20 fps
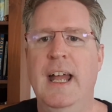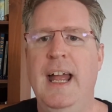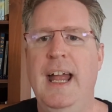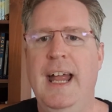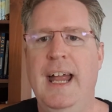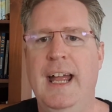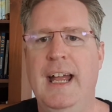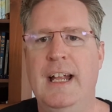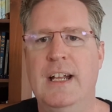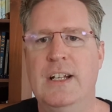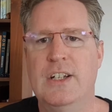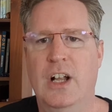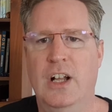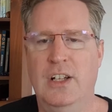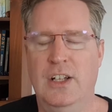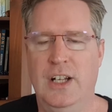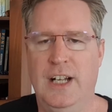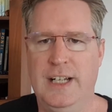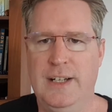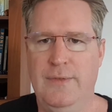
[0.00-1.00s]
And
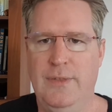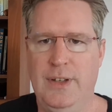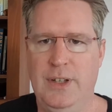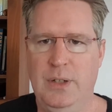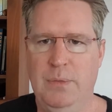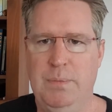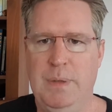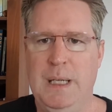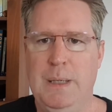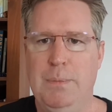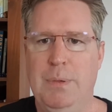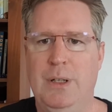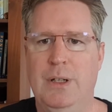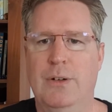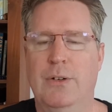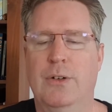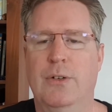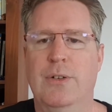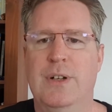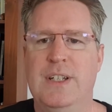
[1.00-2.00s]
lot of other people
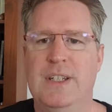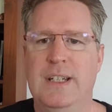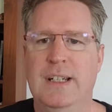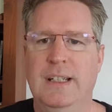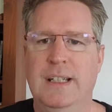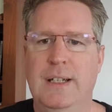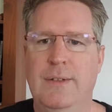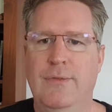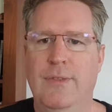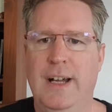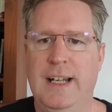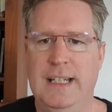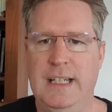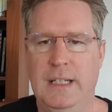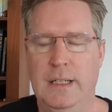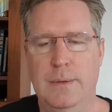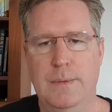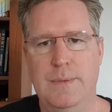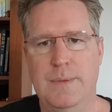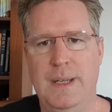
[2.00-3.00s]
are increasingly finding
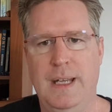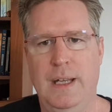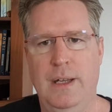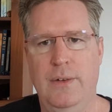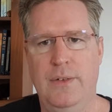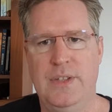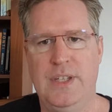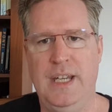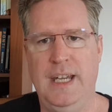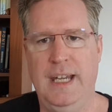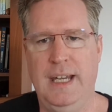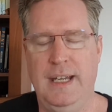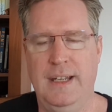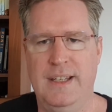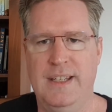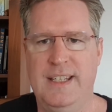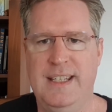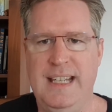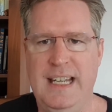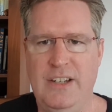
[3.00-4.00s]
themselves in
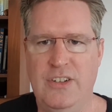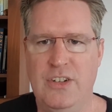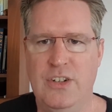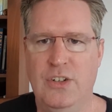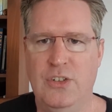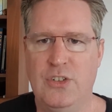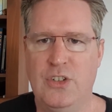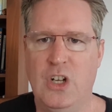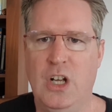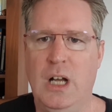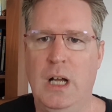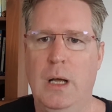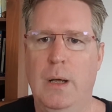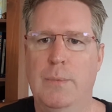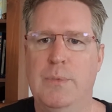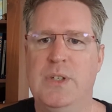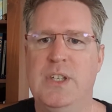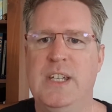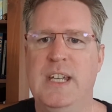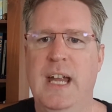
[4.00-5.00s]
sessional
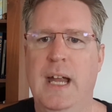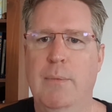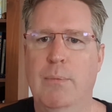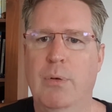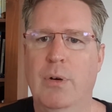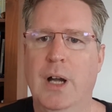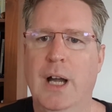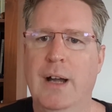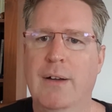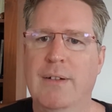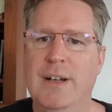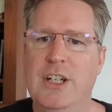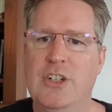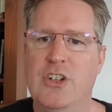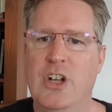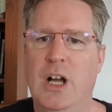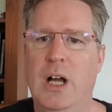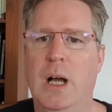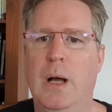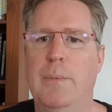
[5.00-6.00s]
jobs, temporary
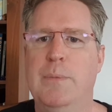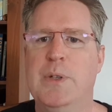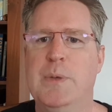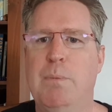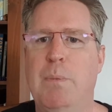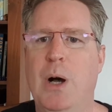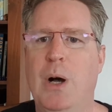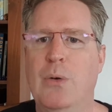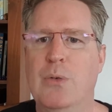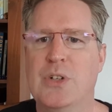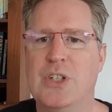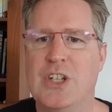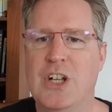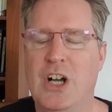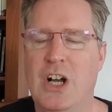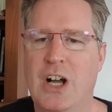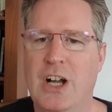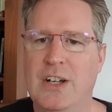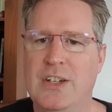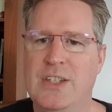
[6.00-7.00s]
jobs,
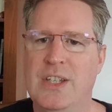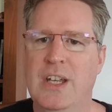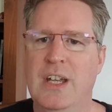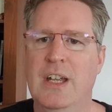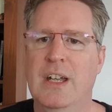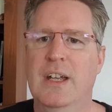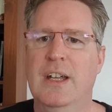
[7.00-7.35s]
postdocs,